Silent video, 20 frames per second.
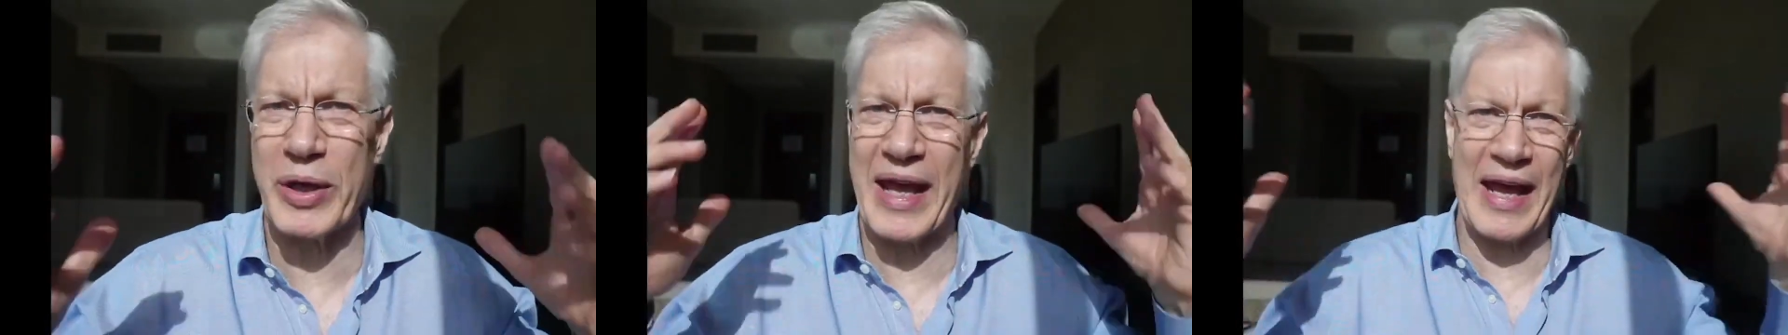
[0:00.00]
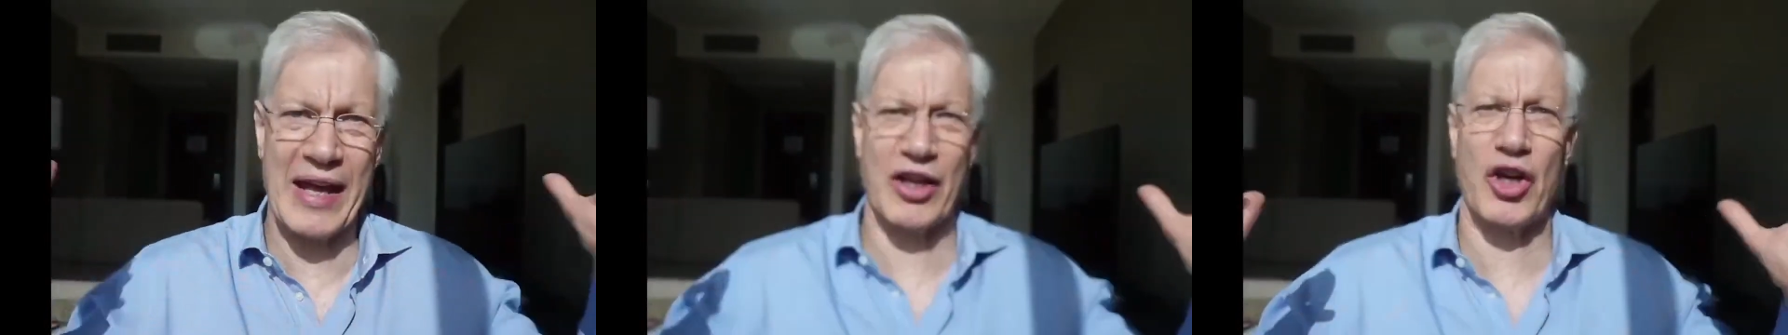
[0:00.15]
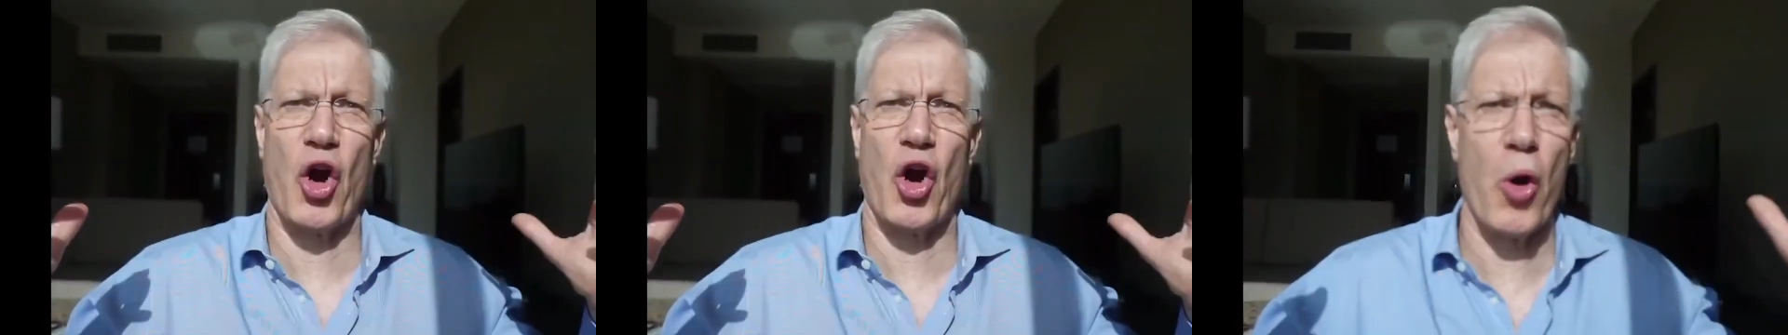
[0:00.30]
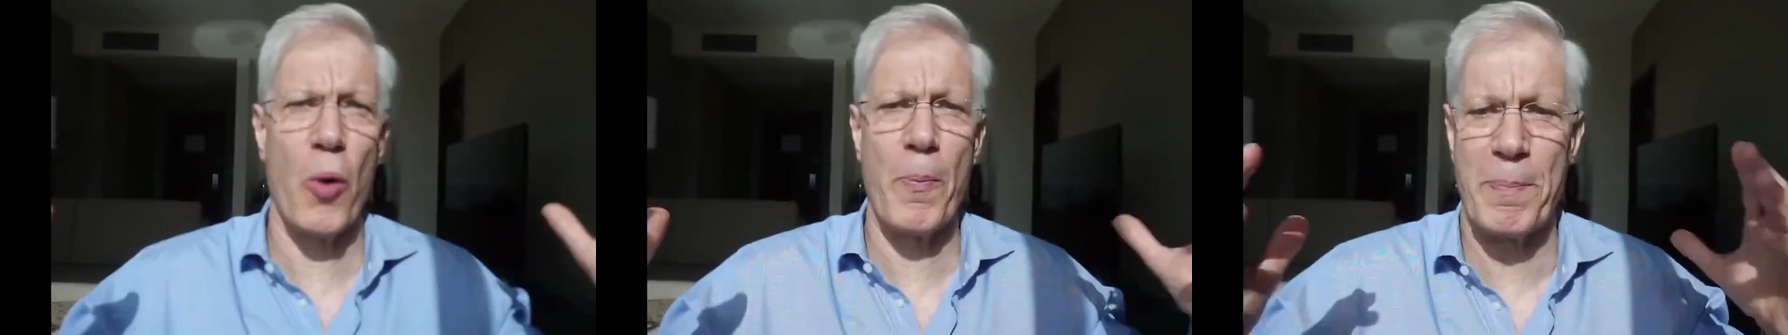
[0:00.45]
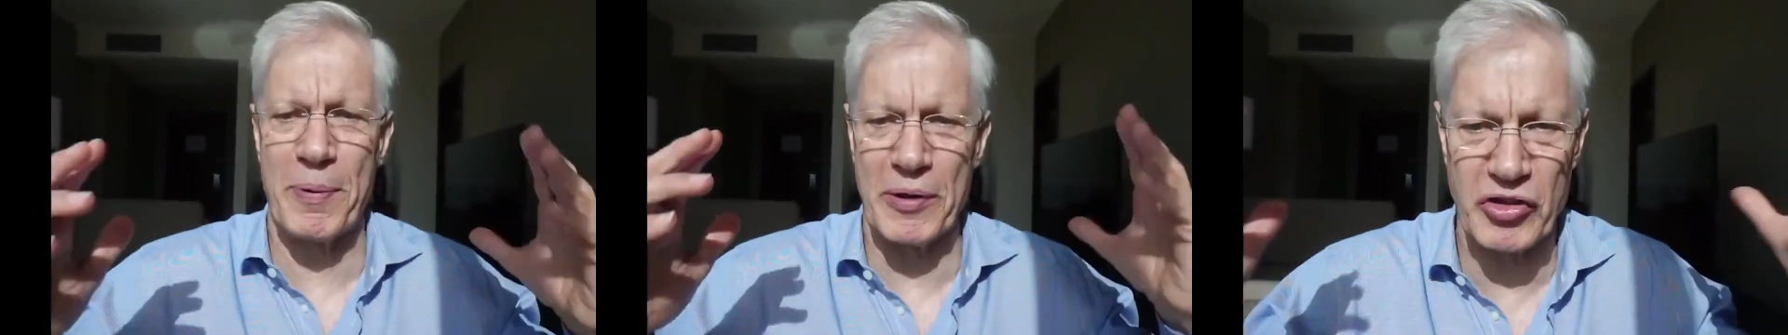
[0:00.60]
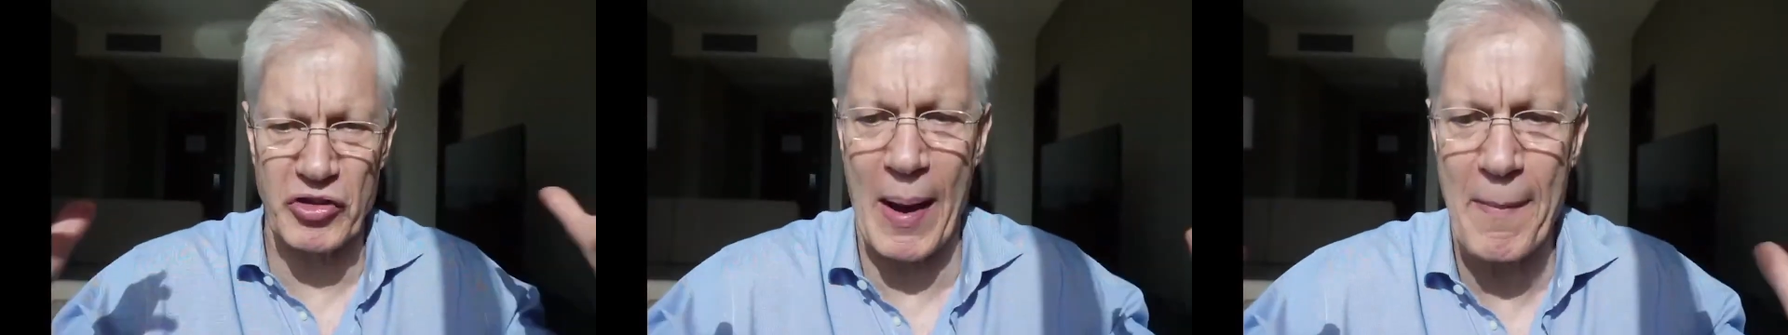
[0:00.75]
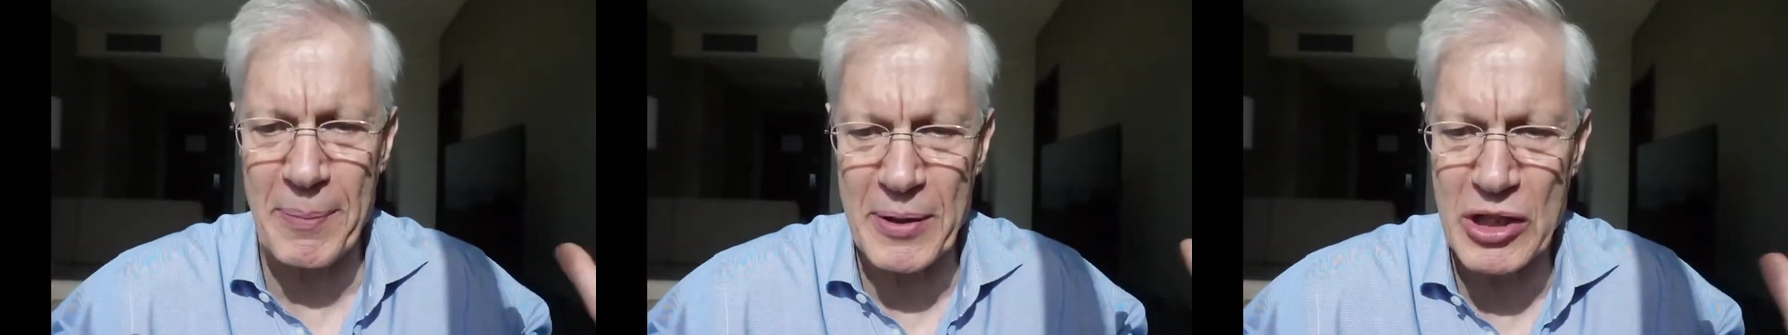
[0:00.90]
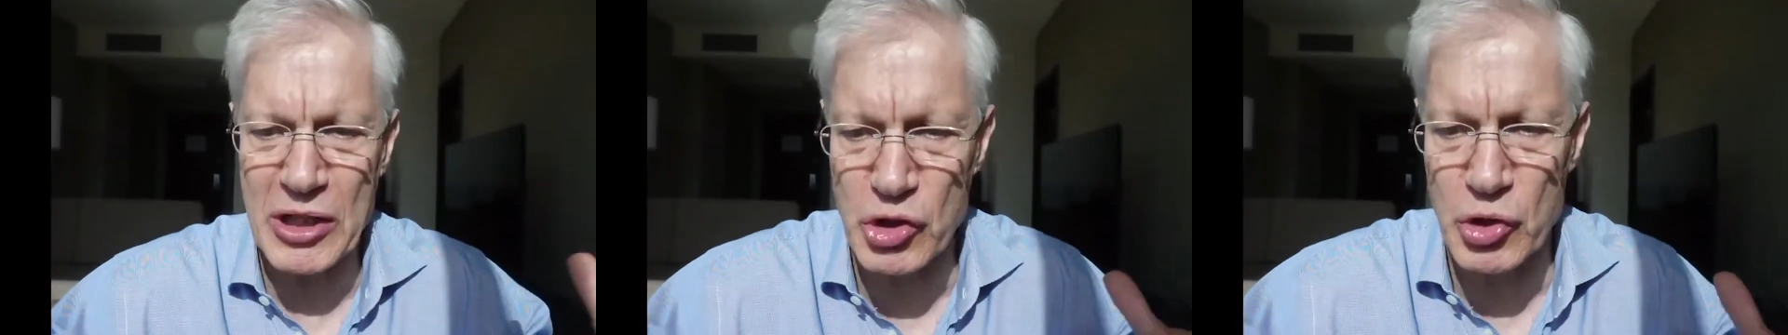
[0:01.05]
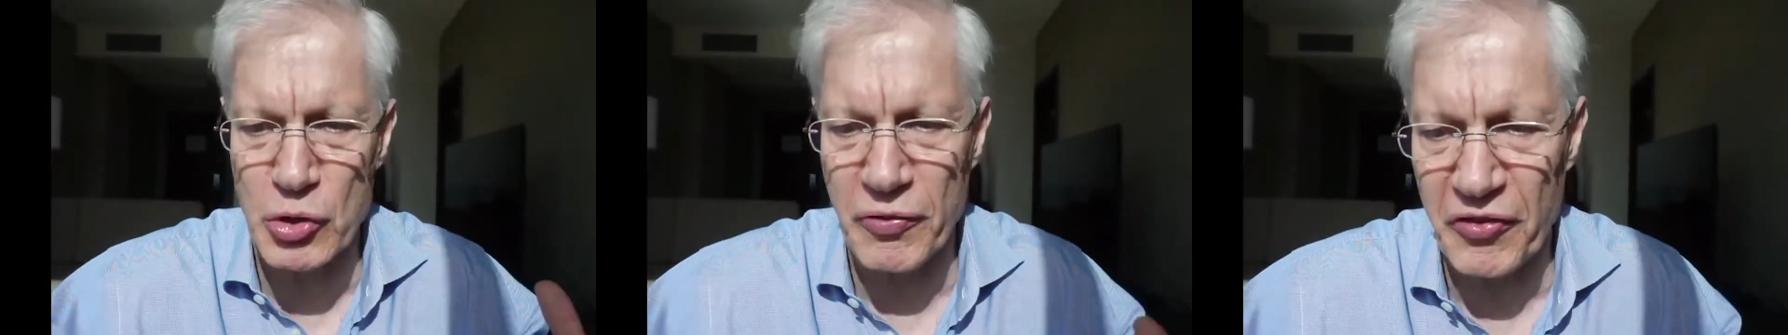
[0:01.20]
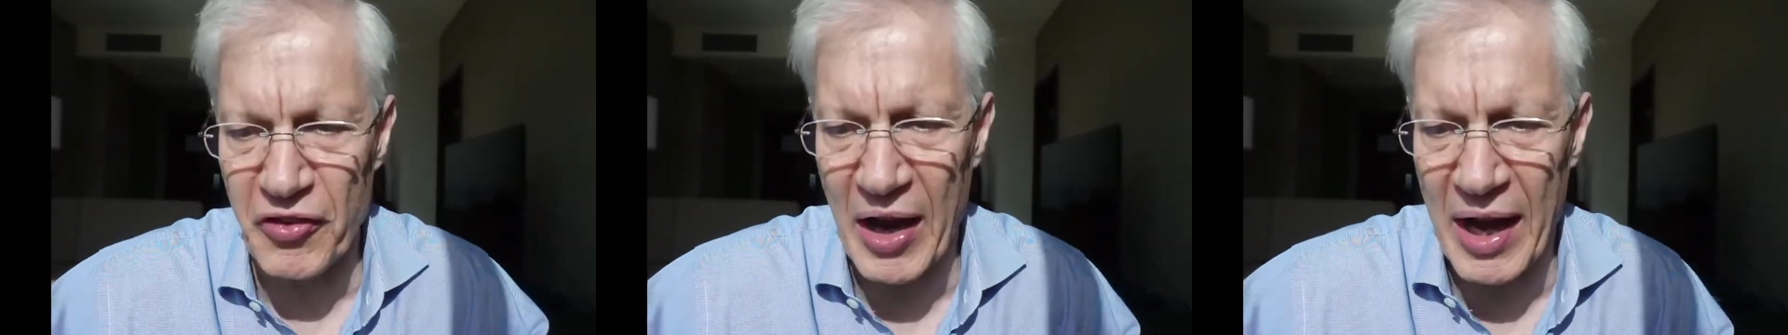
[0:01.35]
We can't cope. It's happening
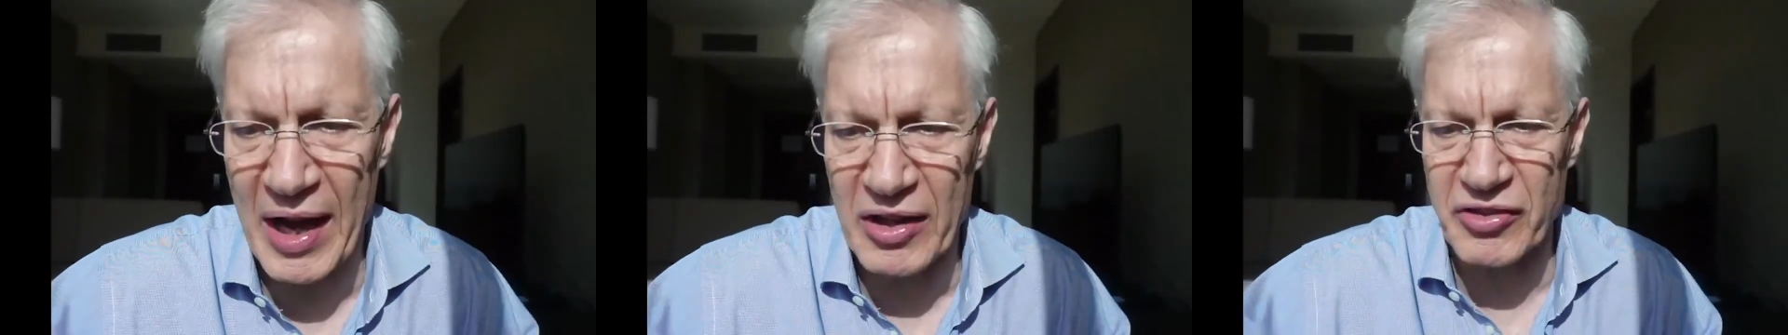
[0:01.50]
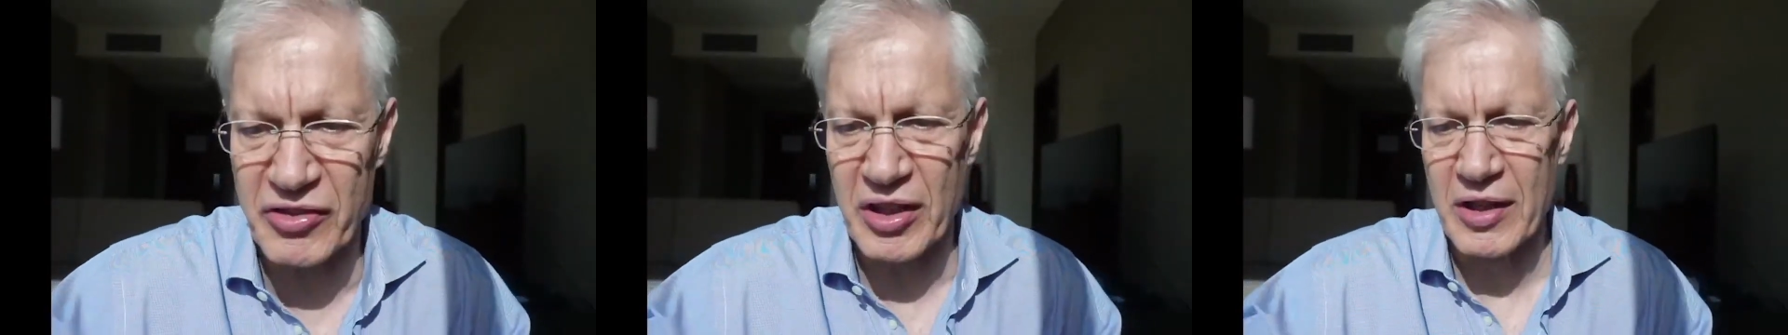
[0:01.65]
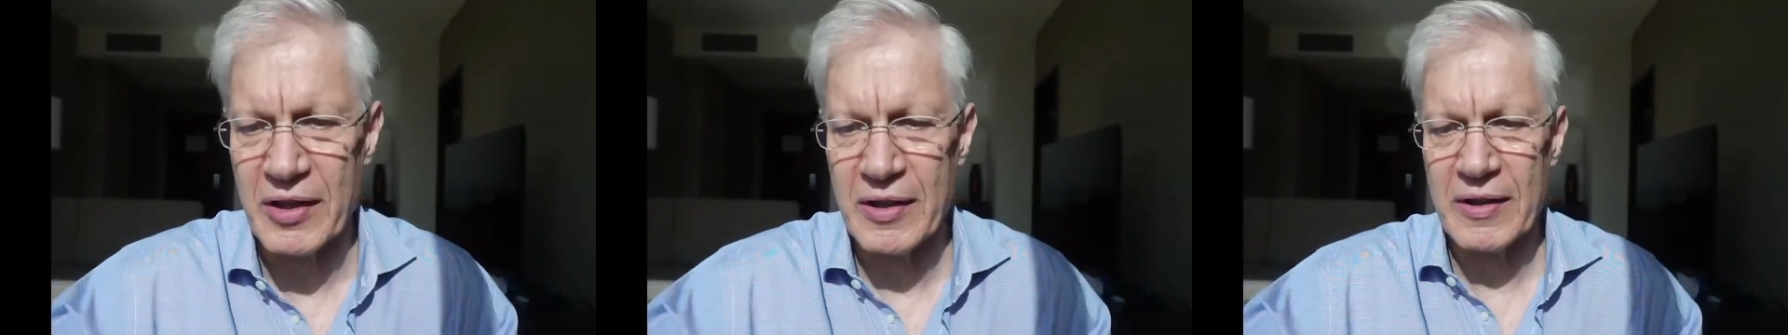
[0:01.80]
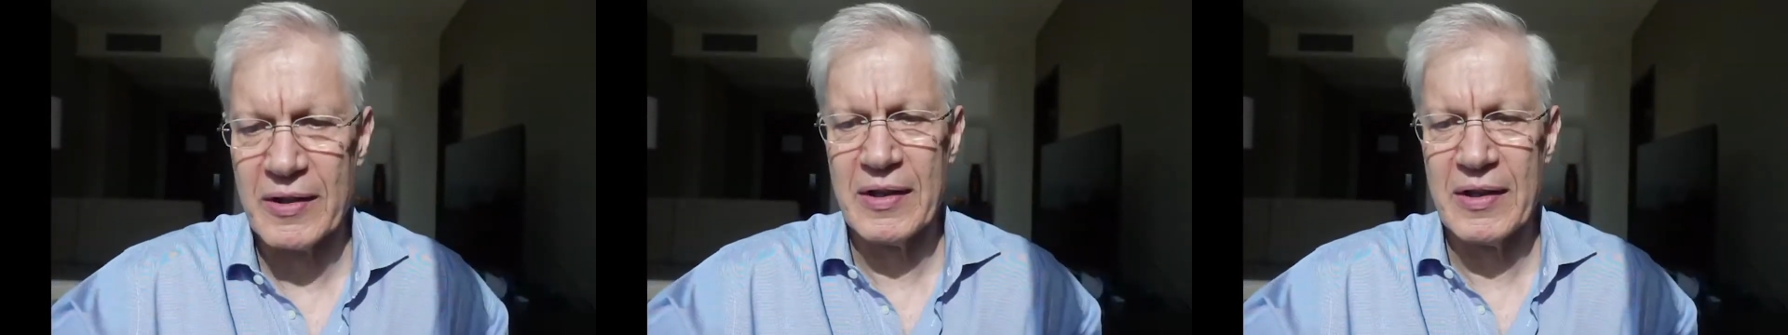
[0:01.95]
too fast.